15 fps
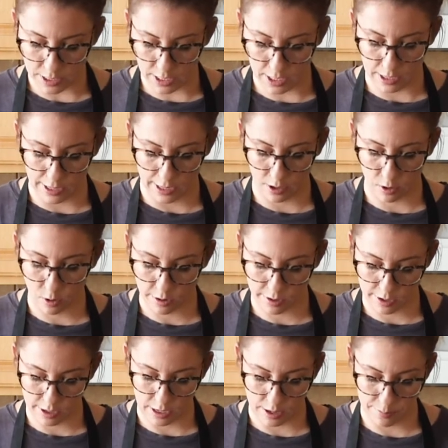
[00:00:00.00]
need a
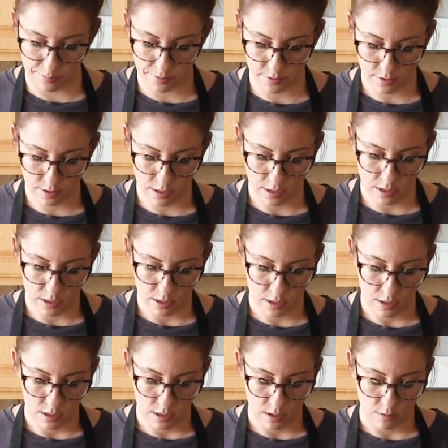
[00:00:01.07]
1/4 cup,
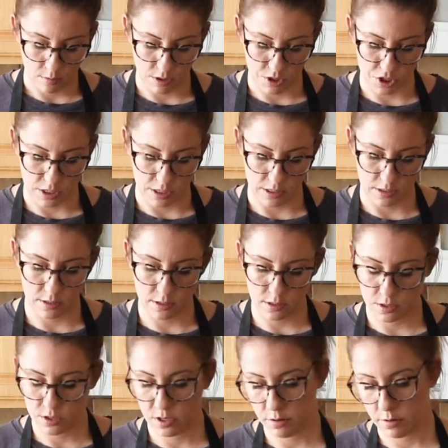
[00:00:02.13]
which is
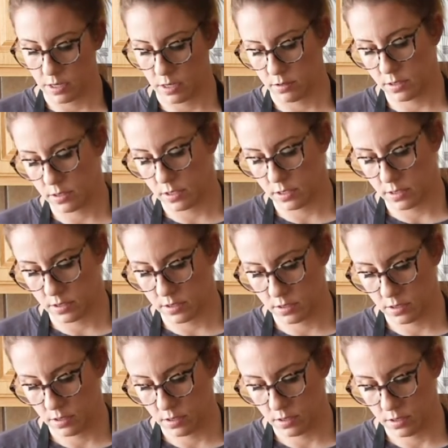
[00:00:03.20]
2 ounces
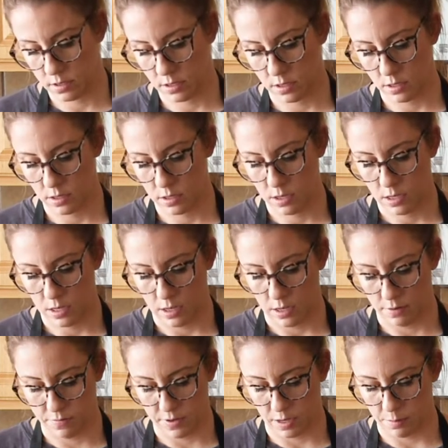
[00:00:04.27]

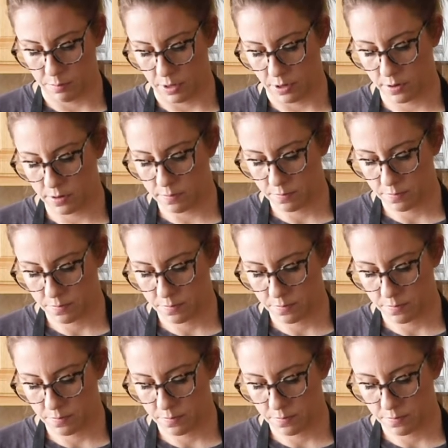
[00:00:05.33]
of vegan butter.